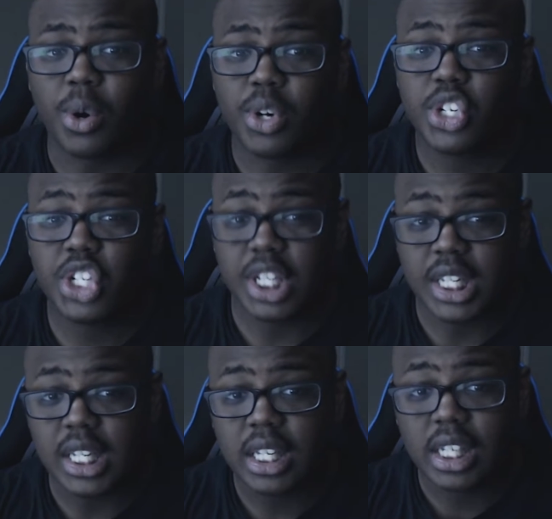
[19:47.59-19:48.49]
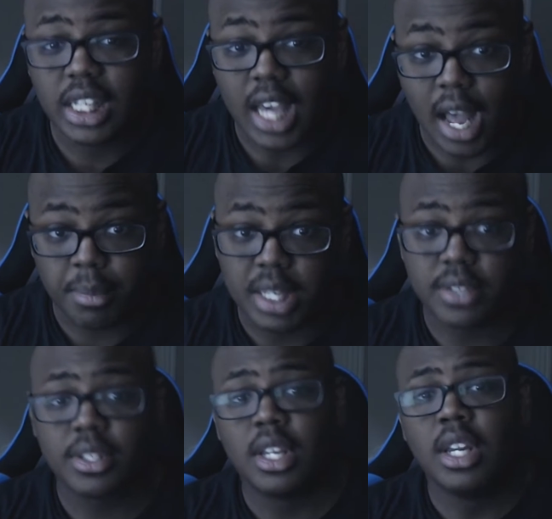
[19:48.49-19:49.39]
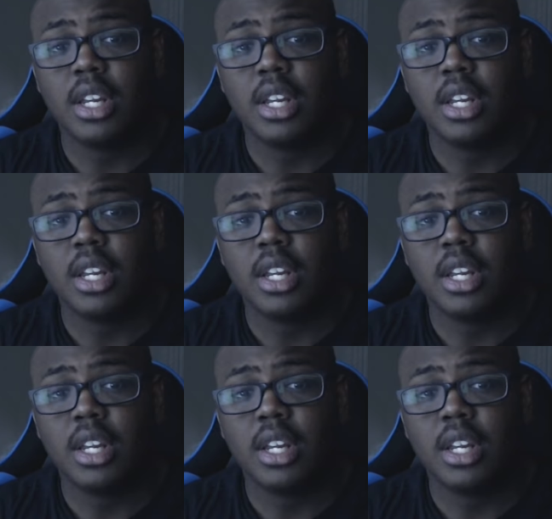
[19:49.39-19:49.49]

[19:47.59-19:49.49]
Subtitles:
or Shinigamis.